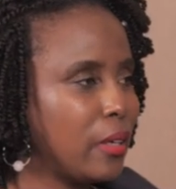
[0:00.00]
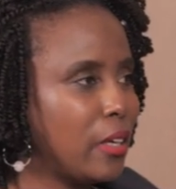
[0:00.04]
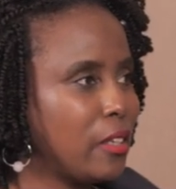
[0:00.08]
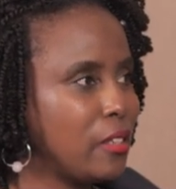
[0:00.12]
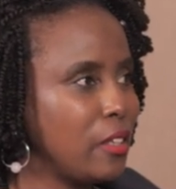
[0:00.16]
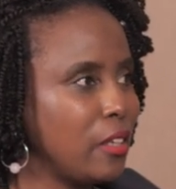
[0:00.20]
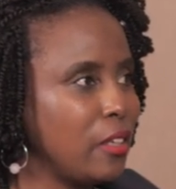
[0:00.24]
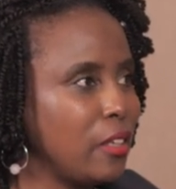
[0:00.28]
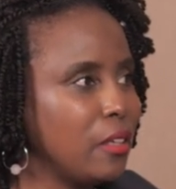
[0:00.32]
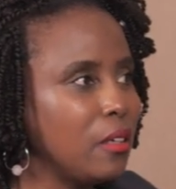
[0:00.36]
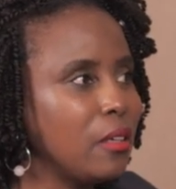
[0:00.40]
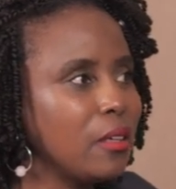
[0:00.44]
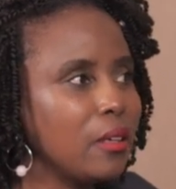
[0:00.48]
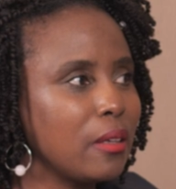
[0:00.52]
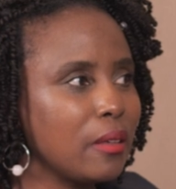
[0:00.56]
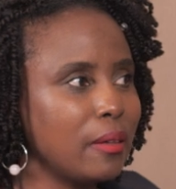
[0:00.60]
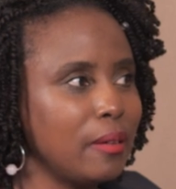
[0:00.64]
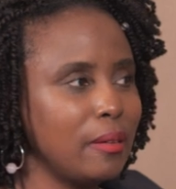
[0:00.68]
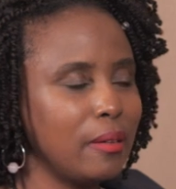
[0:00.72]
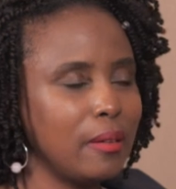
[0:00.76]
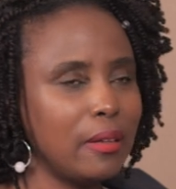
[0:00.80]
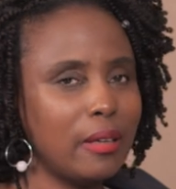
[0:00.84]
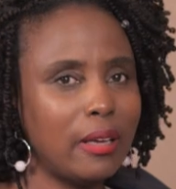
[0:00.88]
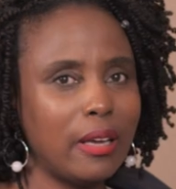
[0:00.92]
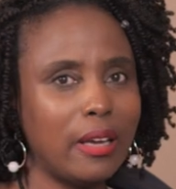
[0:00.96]
I said,
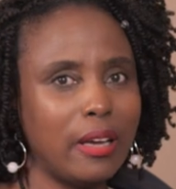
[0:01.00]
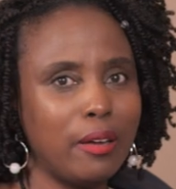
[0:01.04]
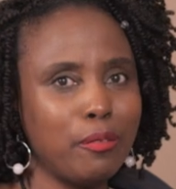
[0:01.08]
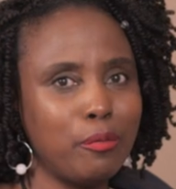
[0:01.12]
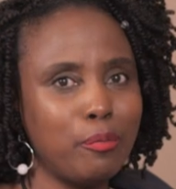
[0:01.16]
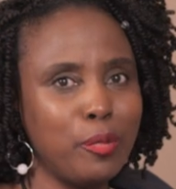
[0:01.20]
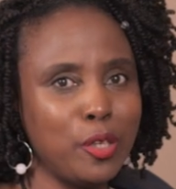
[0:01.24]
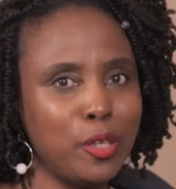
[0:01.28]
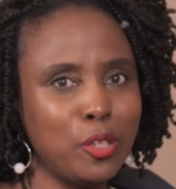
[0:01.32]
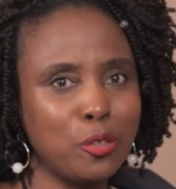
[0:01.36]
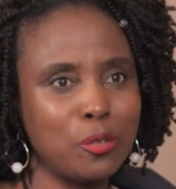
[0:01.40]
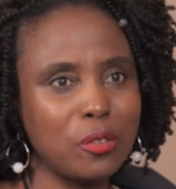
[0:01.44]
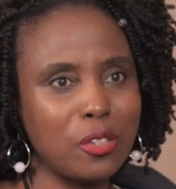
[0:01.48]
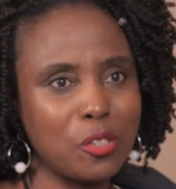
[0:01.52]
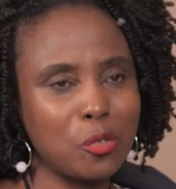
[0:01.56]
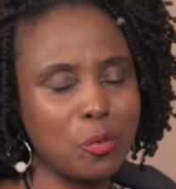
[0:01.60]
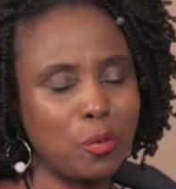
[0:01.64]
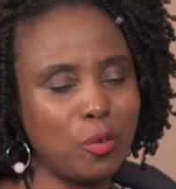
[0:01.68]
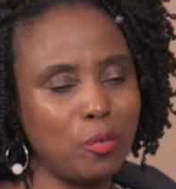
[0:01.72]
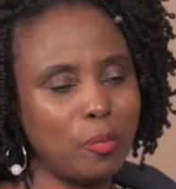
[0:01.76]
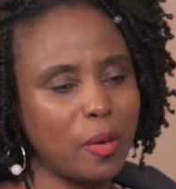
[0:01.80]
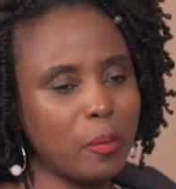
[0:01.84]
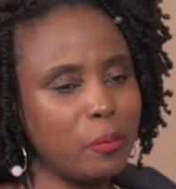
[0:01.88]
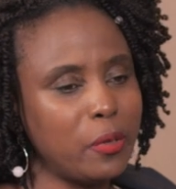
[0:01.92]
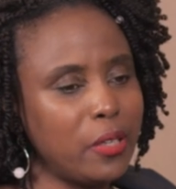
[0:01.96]
I've been to the
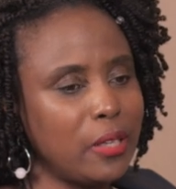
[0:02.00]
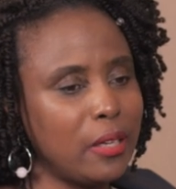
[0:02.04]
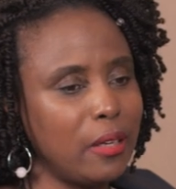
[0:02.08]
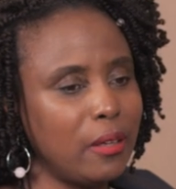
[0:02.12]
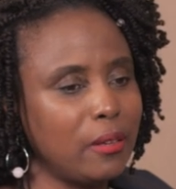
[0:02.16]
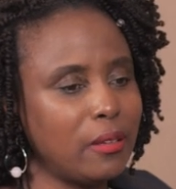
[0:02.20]
School of Public